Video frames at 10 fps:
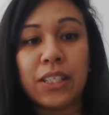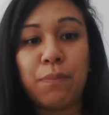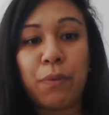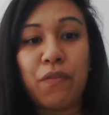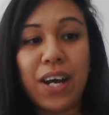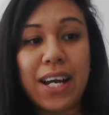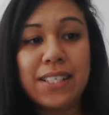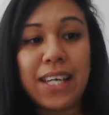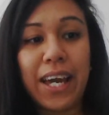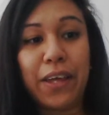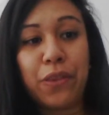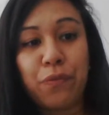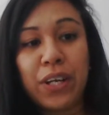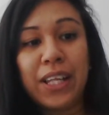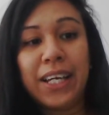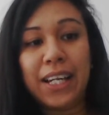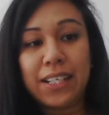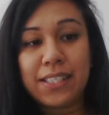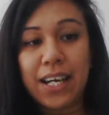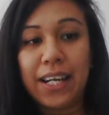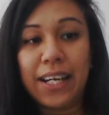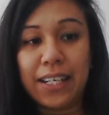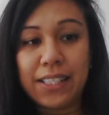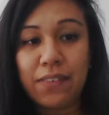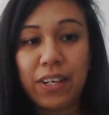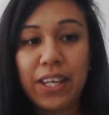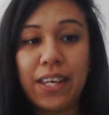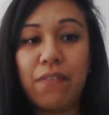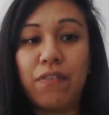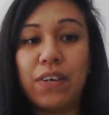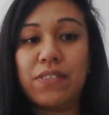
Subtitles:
provides a thrilling and exciting activity that involves